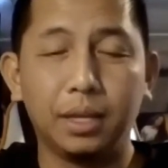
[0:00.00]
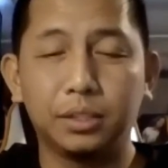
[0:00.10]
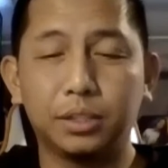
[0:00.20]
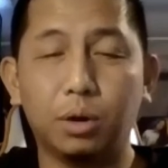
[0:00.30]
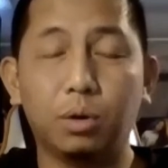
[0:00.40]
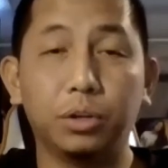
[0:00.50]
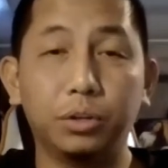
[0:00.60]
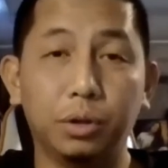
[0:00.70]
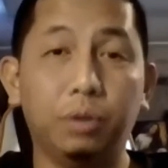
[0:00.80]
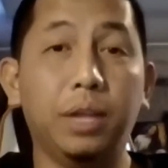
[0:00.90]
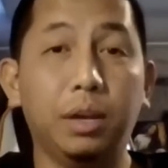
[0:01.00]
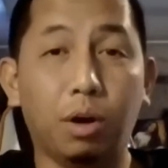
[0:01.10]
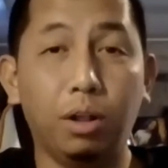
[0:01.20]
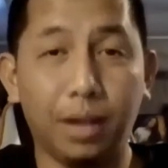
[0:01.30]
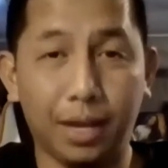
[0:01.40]
So, you know, they
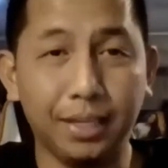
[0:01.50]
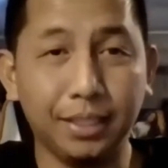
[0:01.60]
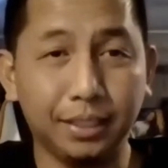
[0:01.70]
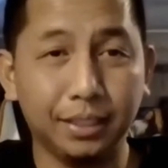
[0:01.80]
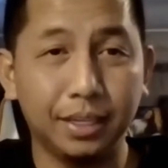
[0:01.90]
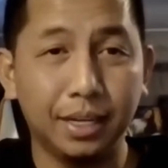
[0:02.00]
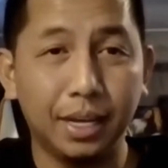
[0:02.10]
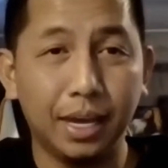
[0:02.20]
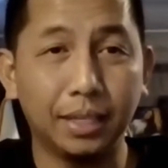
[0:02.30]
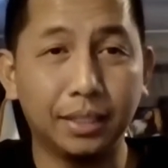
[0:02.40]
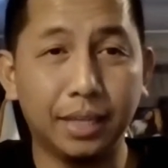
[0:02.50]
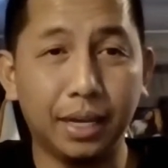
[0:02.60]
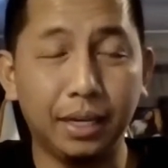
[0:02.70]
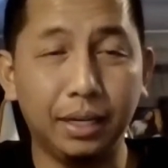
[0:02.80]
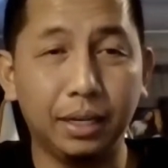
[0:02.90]
call us and
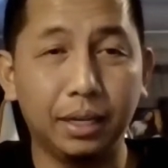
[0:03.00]
say,